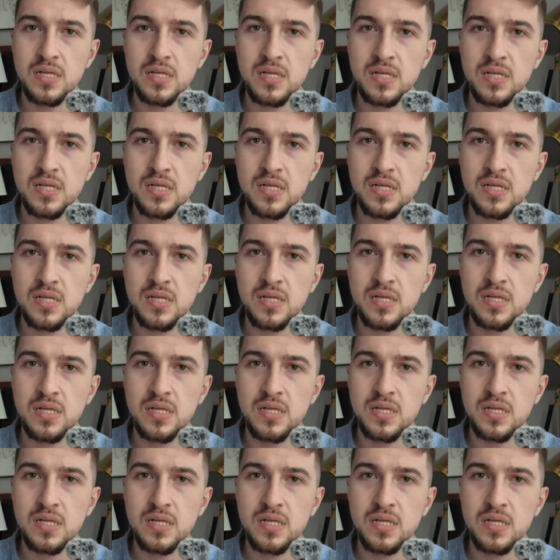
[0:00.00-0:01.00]

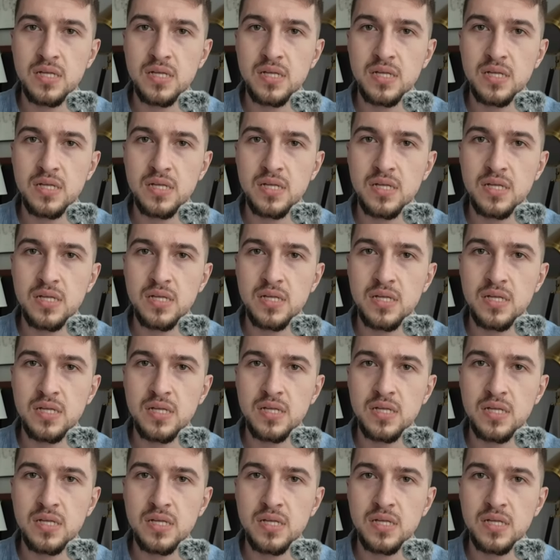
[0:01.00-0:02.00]

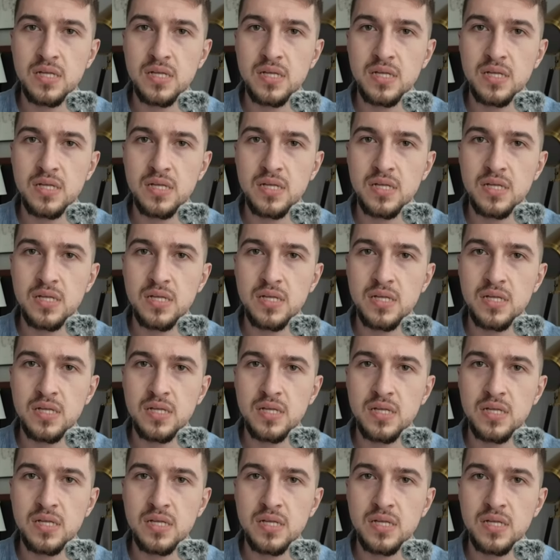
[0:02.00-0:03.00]

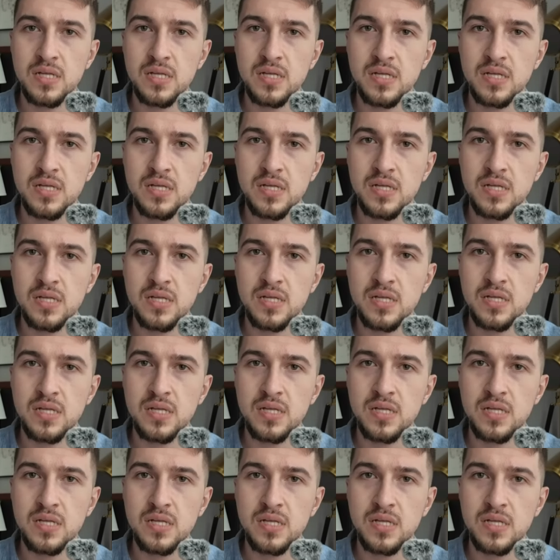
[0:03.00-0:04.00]

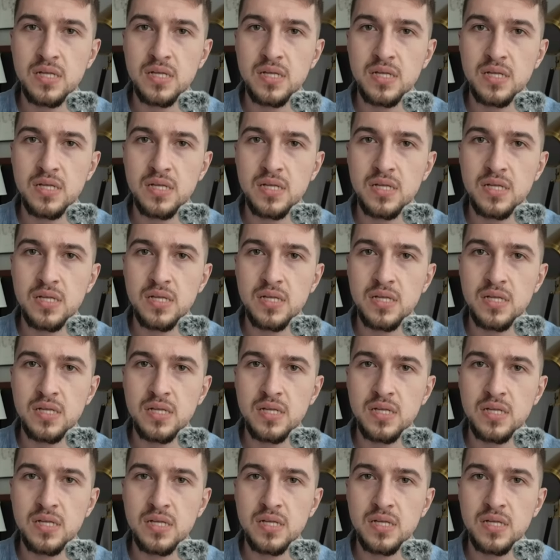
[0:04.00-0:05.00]

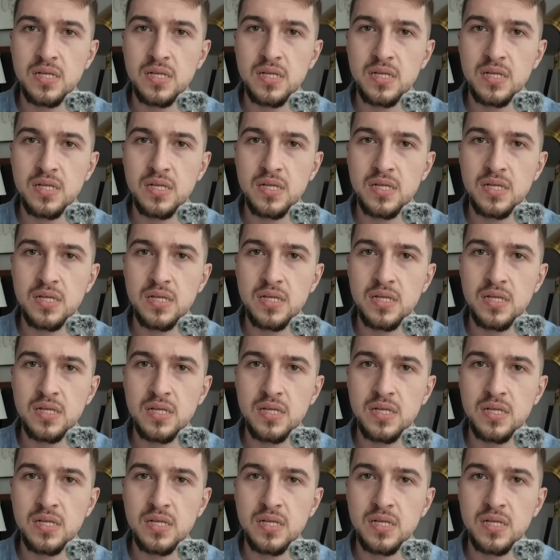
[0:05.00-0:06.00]
This person isn't speaking.